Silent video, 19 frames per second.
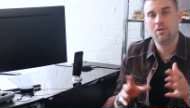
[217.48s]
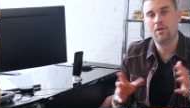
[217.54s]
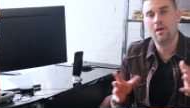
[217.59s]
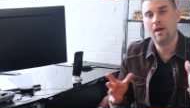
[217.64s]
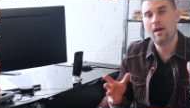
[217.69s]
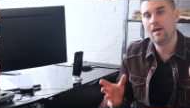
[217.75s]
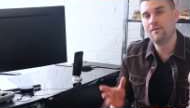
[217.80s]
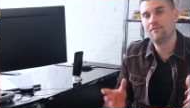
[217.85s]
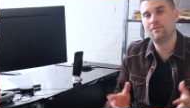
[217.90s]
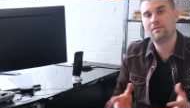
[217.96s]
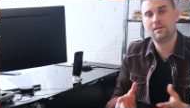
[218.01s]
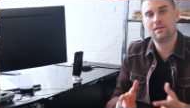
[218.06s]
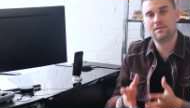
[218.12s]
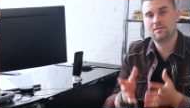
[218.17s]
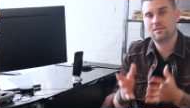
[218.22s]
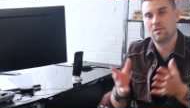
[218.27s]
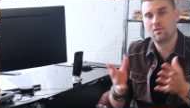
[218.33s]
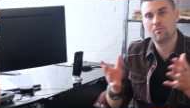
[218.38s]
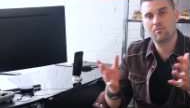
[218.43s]
You have
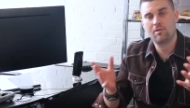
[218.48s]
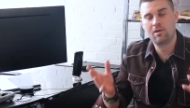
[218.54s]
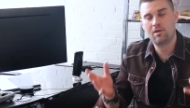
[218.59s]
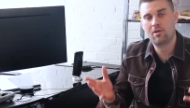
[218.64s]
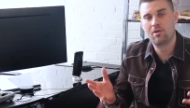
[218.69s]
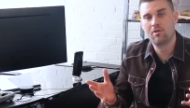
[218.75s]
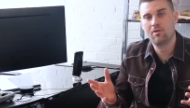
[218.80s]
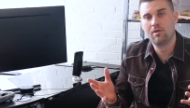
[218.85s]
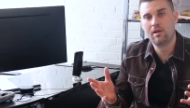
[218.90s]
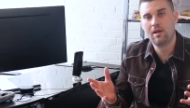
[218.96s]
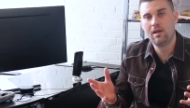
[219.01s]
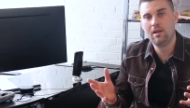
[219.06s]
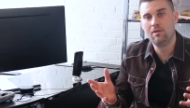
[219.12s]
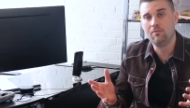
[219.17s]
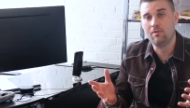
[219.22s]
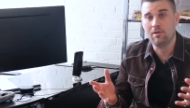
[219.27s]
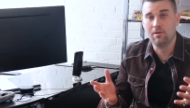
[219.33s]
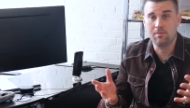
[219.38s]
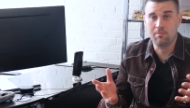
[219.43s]
things that are recurring
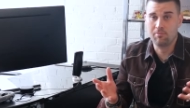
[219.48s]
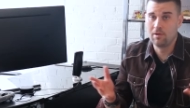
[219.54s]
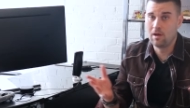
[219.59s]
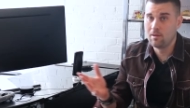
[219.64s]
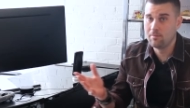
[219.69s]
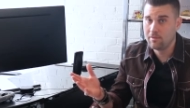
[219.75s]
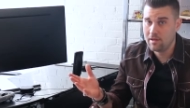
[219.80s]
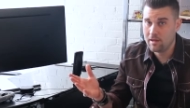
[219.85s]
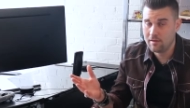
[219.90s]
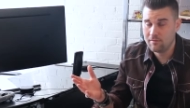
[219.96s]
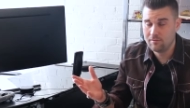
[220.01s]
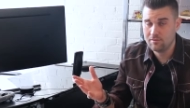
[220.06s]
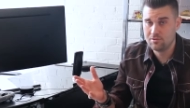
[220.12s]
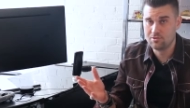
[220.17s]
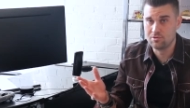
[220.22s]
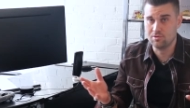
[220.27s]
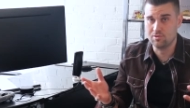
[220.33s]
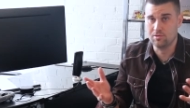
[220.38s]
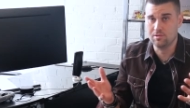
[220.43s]
anyway. You probably have
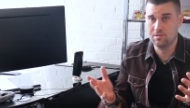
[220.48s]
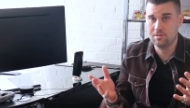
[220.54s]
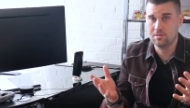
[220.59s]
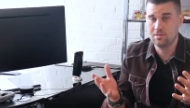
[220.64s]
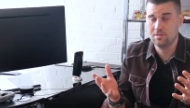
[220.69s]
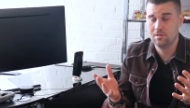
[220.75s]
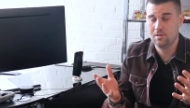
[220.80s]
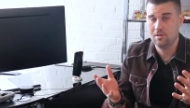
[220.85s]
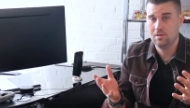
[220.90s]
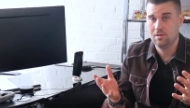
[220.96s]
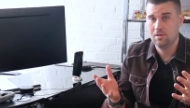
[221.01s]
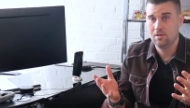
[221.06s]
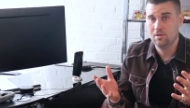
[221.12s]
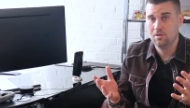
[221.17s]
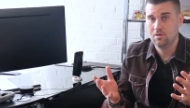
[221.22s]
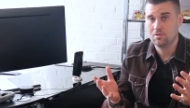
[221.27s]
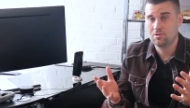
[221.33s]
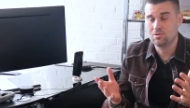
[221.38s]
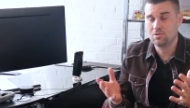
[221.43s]
insurance.
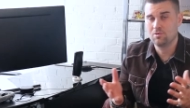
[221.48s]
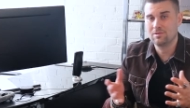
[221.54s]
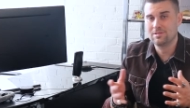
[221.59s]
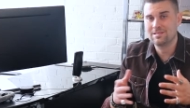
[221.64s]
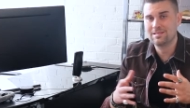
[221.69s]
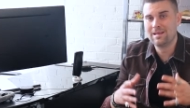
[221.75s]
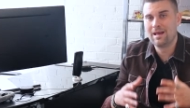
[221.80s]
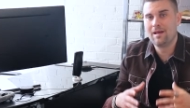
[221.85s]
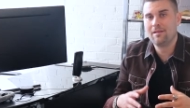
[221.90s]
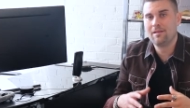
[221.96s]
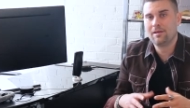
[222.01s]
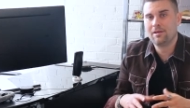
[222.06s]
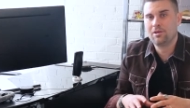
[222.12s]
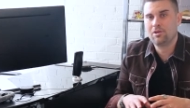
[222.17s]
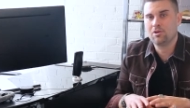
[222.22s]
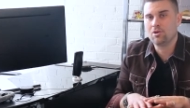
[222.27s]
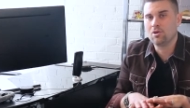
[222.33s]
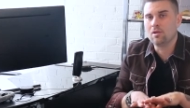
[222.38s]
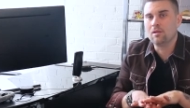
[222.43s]
So it's not
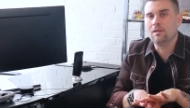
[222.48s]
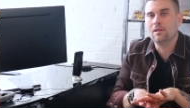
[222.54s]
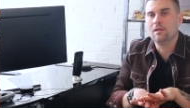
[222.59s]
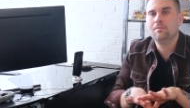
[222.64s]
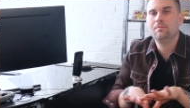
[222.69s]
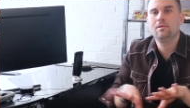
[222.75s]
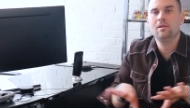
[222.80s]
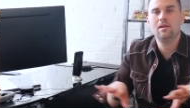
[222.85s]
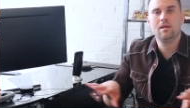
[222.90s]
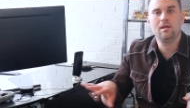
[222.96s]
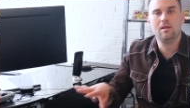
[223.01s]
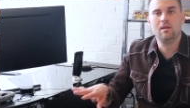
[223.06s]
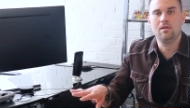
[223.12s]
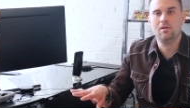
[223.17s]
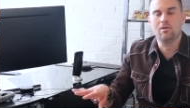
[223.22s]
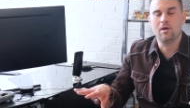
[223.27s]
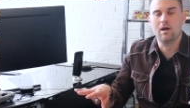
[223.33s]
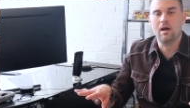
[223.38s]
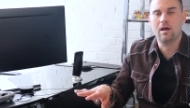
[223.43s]
like you're
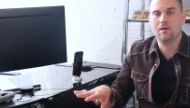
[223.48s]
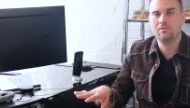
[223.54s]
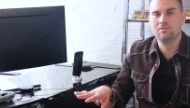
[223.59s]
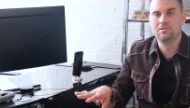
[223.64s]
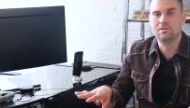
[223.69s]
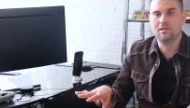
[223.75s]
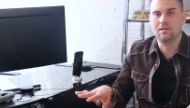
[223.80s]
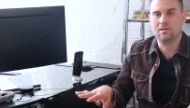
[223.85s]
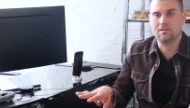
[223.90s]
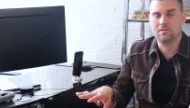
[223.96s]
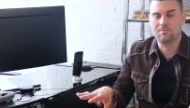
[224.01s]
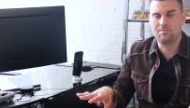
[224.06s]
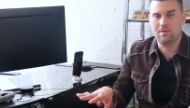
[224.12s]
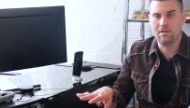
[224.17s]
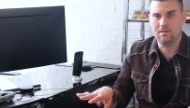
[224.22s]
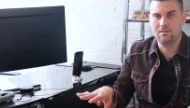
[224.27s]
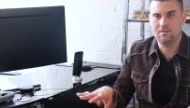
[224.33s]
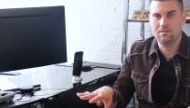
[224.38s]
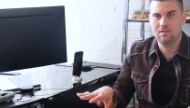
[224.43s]
eliminating your housing
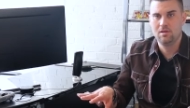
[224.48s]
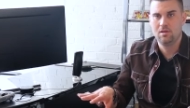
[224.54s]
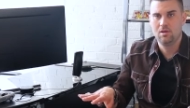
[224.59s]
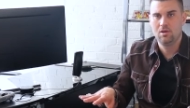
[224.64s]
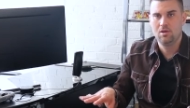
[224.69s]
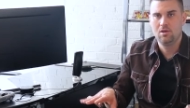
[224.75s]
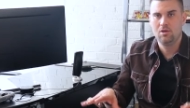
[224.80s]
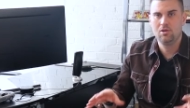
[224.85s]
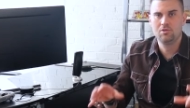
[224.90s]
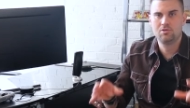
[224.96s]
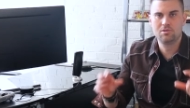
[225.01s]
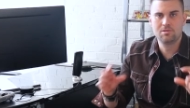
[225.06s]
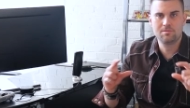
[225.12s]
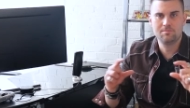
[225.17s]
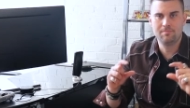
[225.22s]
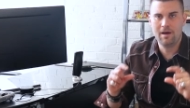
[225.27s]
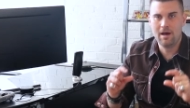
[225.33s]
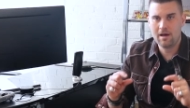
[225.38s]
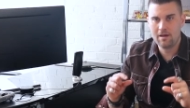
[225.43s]
expense, you're just
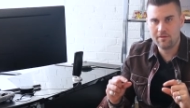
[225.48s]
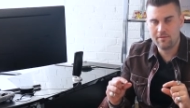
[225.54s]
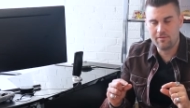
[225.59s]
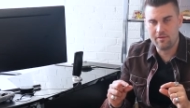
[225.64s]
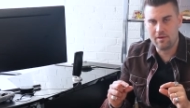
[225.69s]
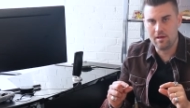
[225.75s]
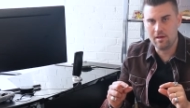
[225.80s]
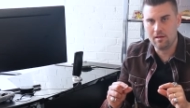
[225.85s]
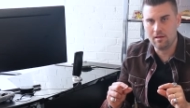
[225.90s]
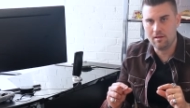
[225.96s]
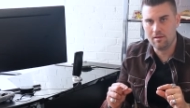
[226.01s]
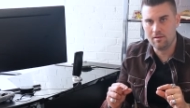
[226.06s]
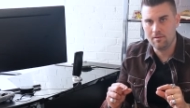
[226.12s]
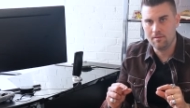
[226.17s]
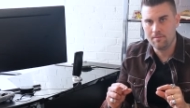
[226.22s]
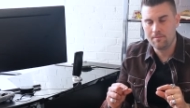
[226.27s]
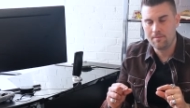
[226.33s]
modifying it.